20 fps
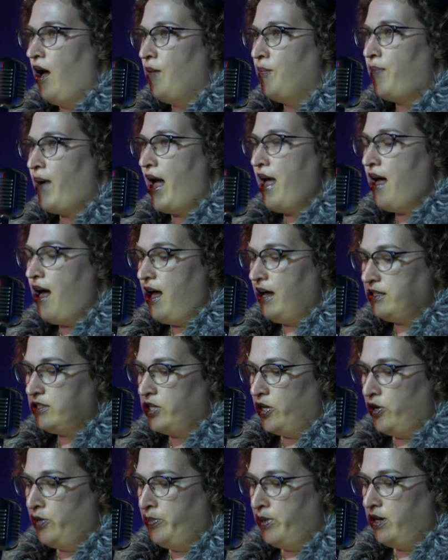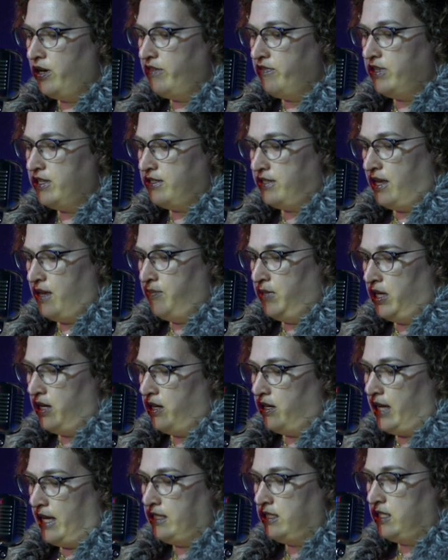By October of the same year,
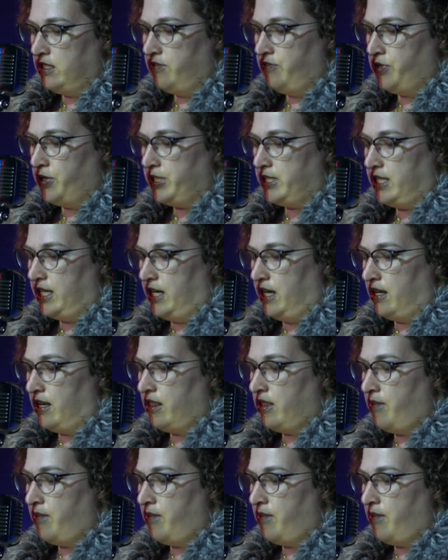1914,